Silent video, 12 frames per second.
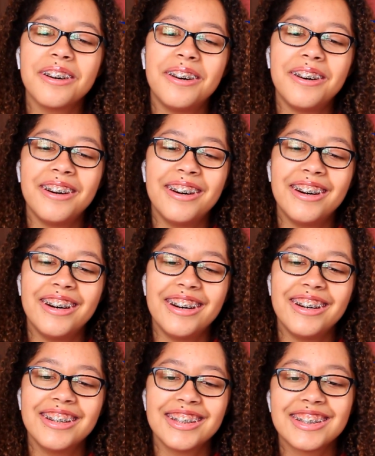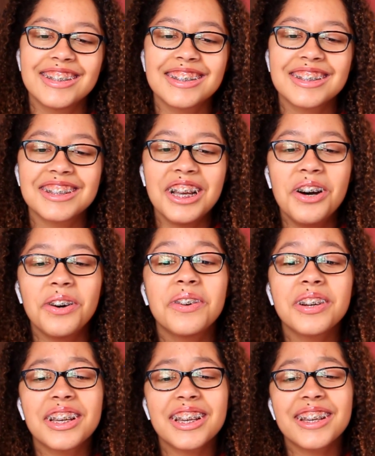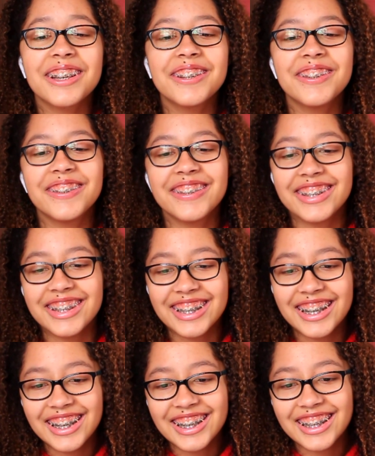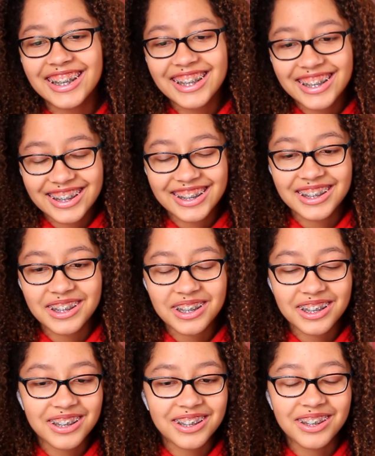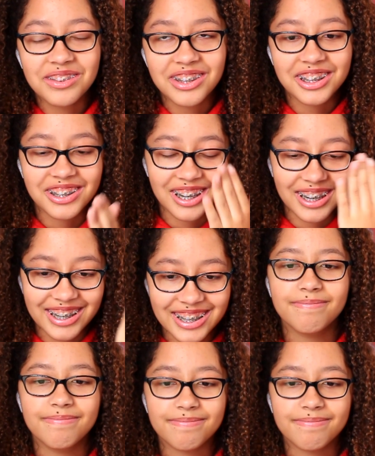Aww. This is so cute. Oh, I'm gonna cry.